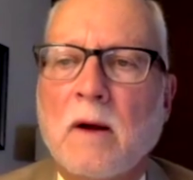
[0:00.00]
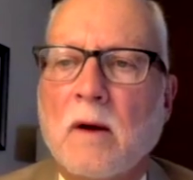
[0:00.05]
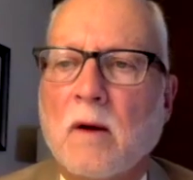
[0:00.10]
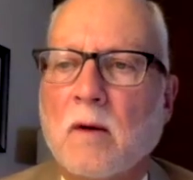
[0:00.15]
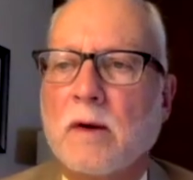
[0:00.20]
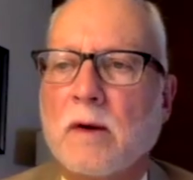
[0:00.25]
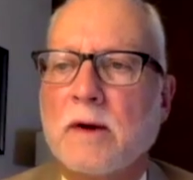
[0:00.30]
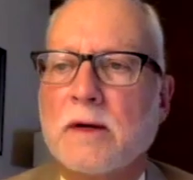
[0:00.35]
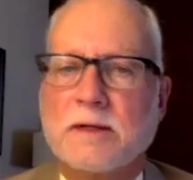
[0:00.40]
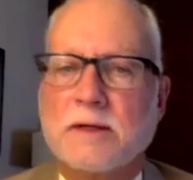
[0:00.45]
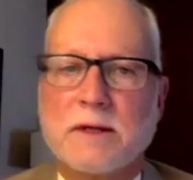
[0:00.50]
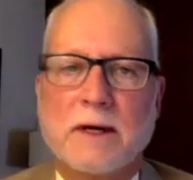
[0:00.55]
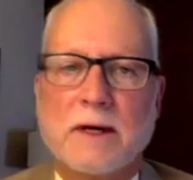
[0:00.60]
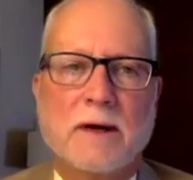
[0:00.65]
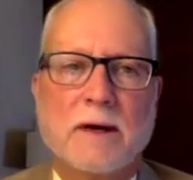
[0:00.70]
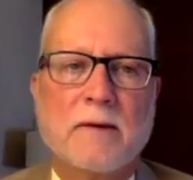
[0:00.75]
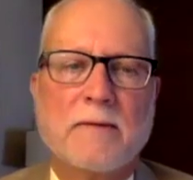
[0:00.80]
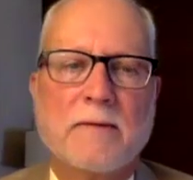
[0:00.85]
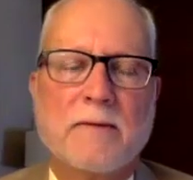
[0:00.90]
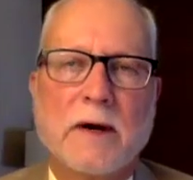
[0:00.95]
or is that
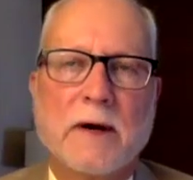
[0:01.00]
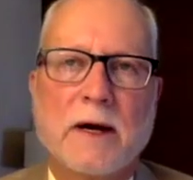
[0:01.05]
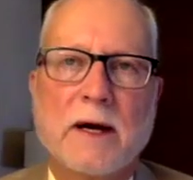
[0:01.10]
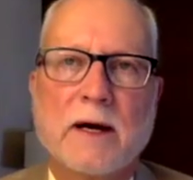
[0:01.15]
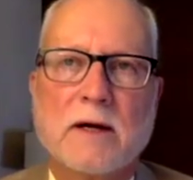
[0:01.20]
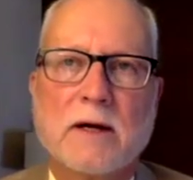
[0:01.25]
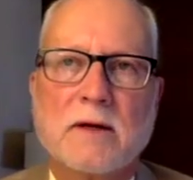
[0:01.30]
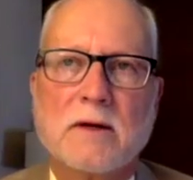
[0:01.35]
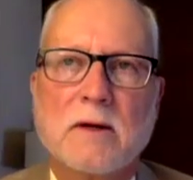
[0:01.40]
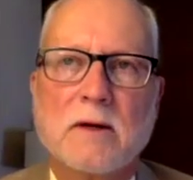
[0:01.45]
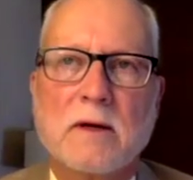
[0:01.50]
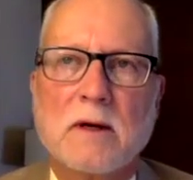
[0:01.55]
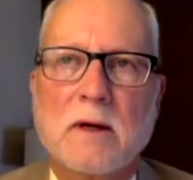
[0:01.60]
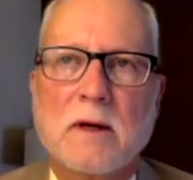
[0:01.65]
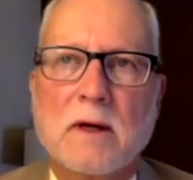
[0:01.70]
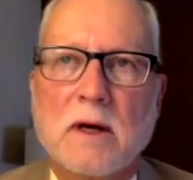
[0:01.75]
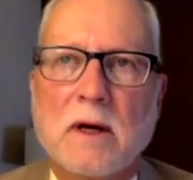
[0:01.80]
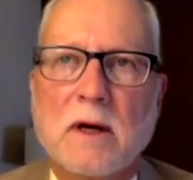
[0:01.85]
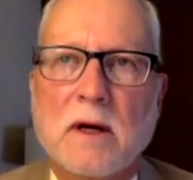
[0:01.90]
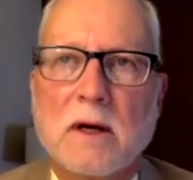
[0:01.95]
in fact
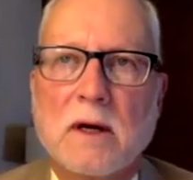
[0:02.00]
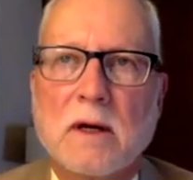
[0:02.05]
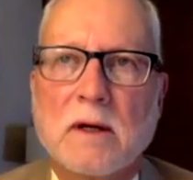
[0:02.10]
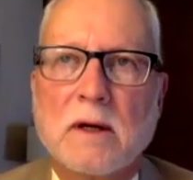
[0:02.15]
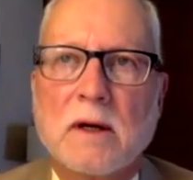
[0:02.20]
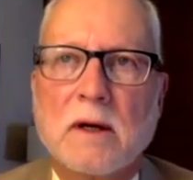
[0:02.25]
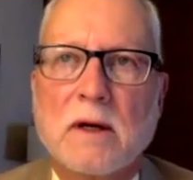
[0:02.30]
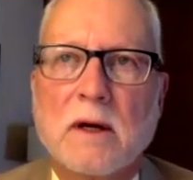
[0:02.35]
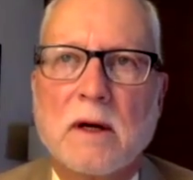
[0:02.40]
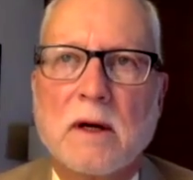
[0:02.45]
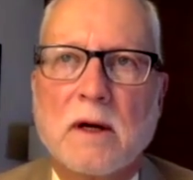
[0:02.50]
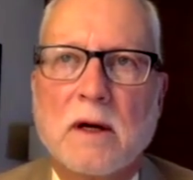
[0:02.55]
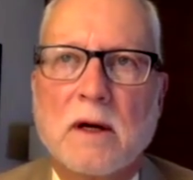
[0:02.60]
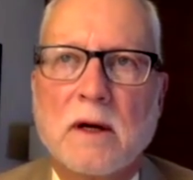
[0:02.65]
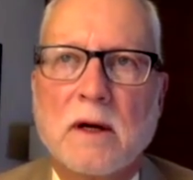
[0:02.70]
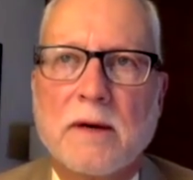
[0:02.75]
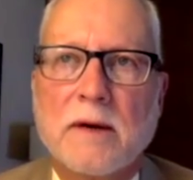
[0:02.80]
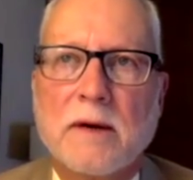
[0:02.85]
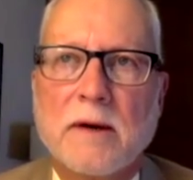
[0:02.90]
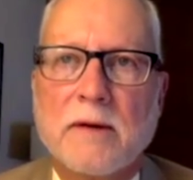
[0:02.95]
uh,
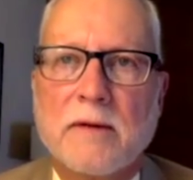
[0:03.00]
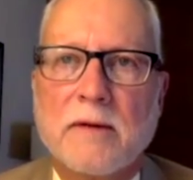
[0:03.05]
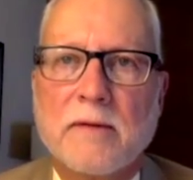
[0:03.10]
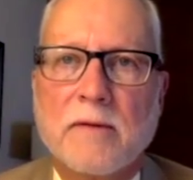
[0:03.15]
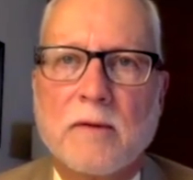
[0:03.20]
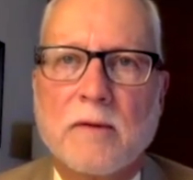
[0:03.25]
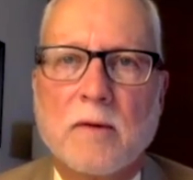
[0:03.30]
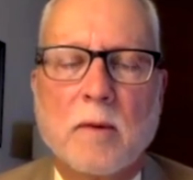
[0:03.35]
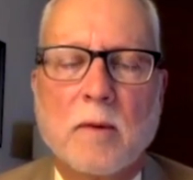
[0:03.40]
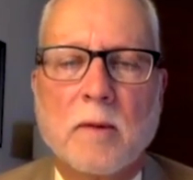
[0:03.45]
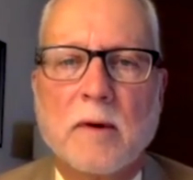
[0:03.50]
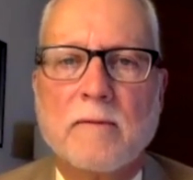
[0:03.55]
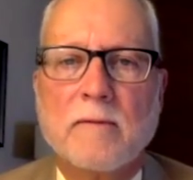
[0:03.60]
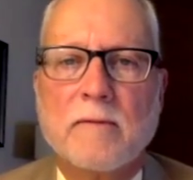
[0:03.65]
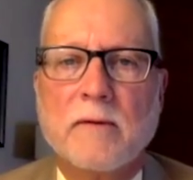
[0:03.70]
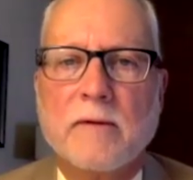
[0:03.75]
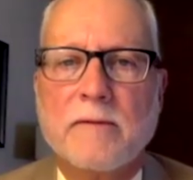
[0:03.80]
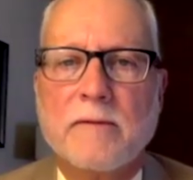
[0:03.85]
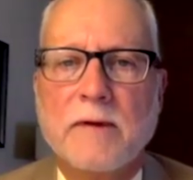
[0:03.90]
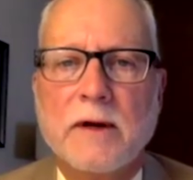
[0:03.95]
another form of
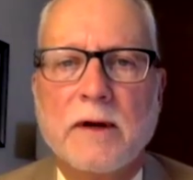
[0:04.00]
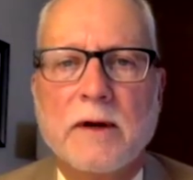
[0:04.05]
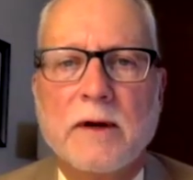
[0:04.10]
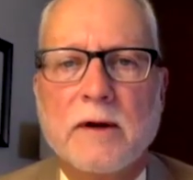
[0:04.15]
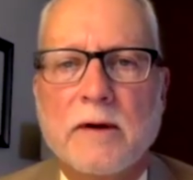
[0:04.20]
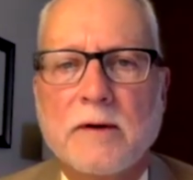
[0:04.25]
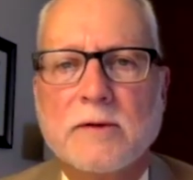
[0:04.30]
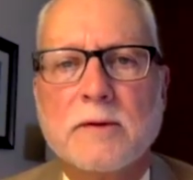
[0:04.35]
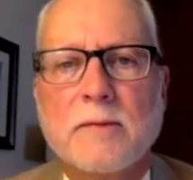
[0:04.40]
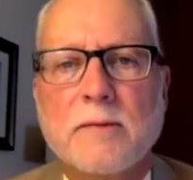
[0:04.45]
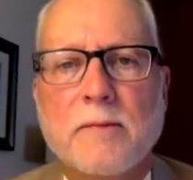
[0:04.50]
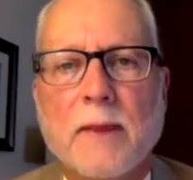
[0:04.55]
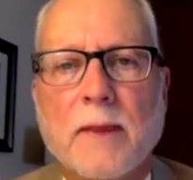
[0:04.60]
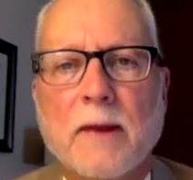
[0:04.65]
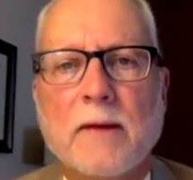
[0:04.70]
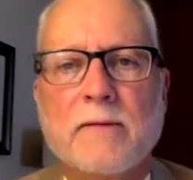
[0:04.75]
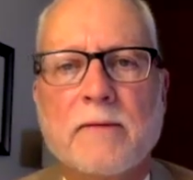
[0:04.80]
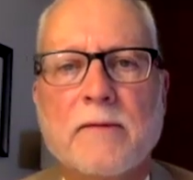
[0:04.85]
revenge? If